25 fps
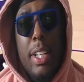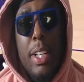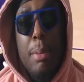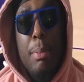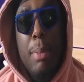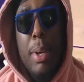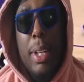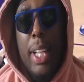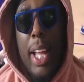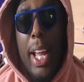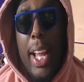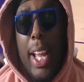
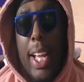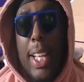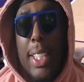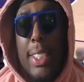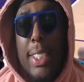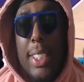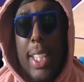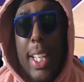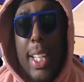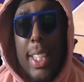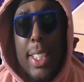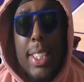But like I
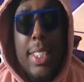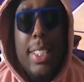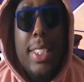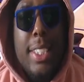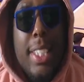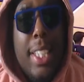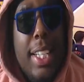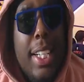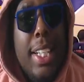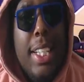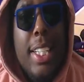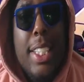said, the
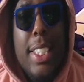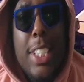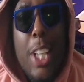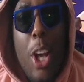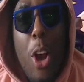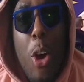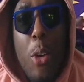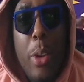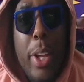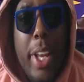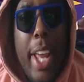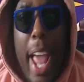Suns
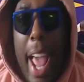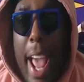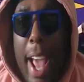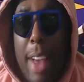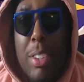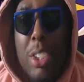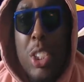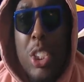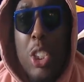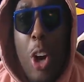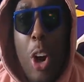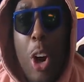only
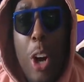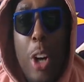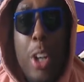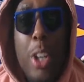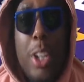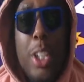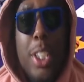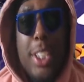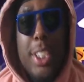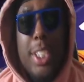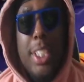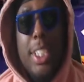have
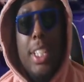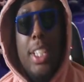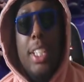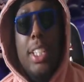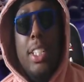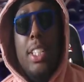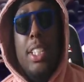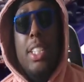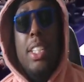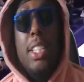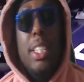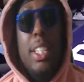starters.
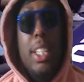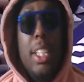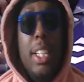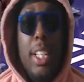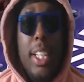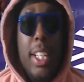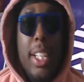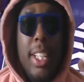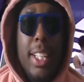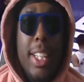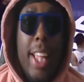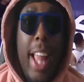
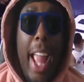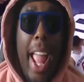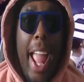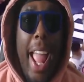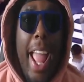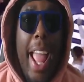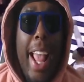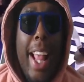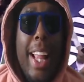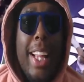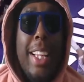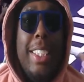They
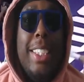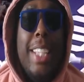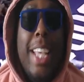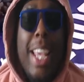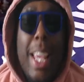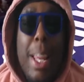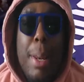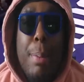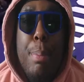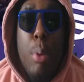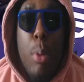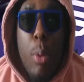had
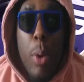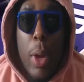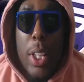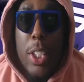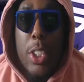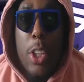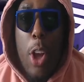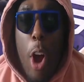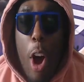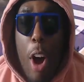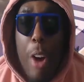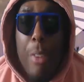ten
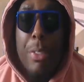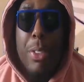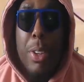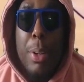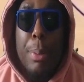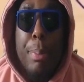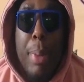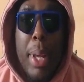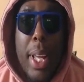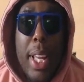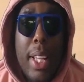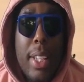points off the
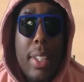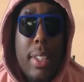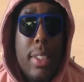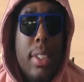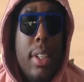bench.